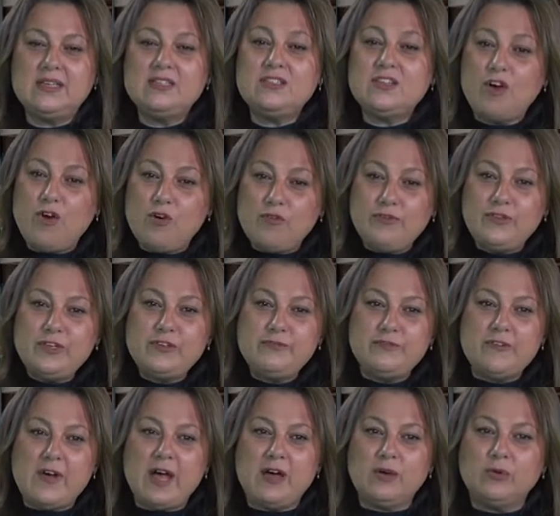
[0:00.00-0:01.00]
is often
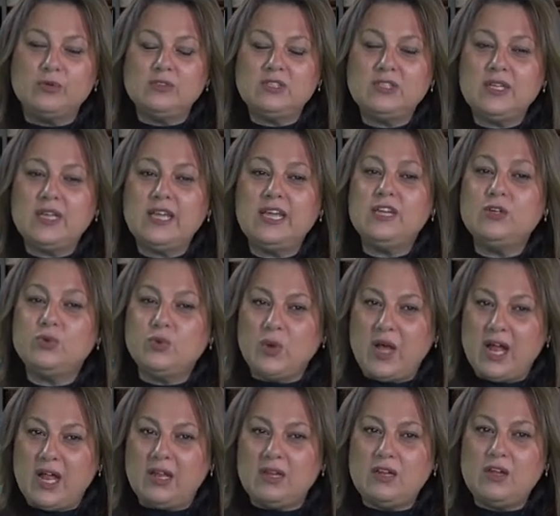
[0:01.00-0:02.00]
found in
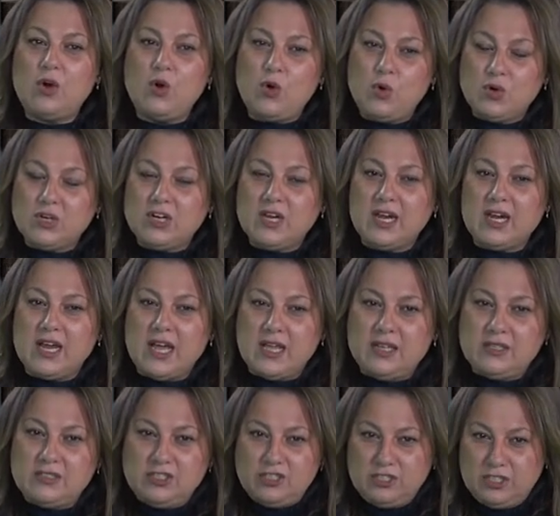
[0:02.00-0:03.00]

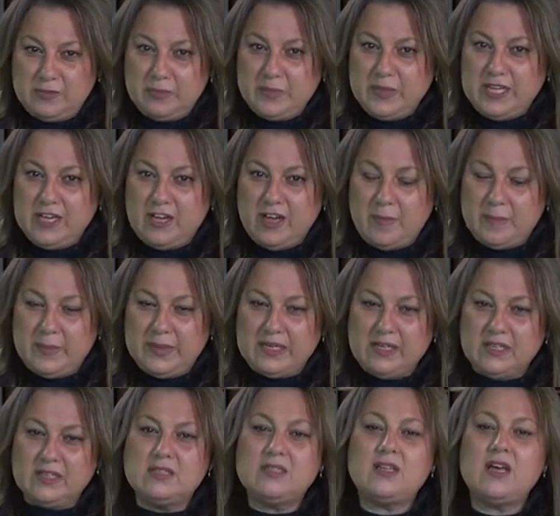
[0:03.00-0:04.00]
well-organized shipping
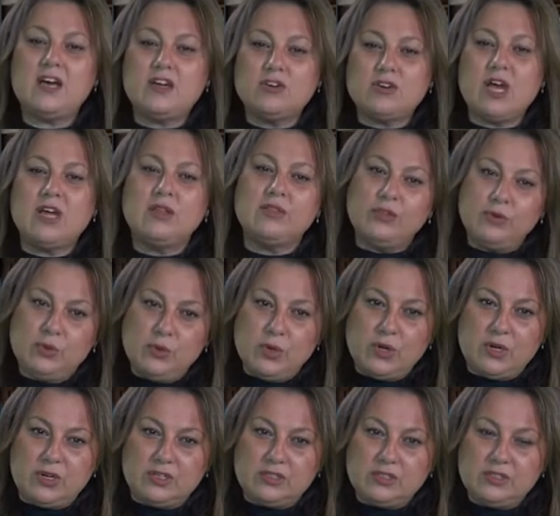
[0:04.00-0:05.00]
companies around the
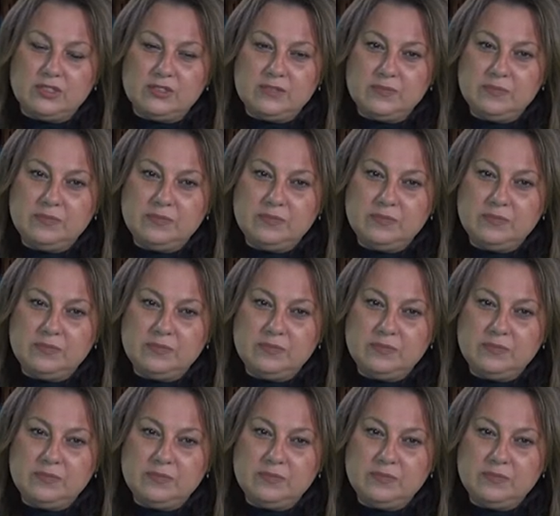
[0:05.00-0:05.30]
world.